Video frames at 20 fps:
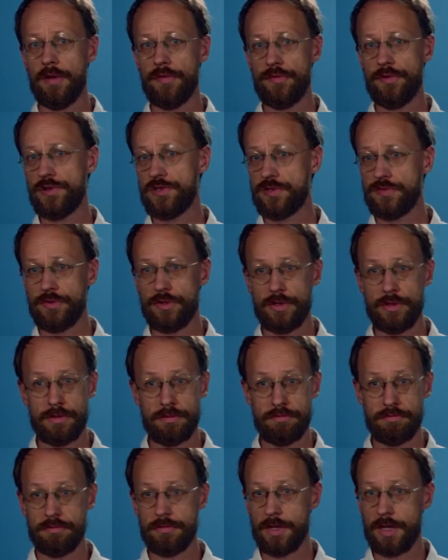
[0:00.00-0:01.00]
First of
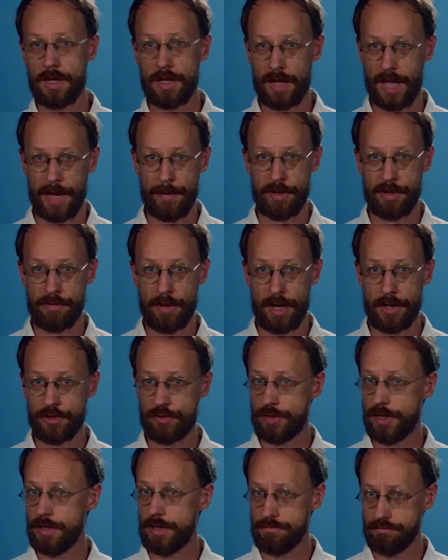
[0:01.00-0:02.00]
all, climate
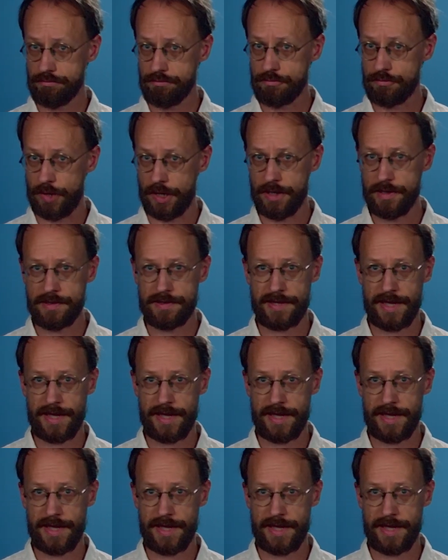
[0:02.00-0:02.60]
monitoring, right?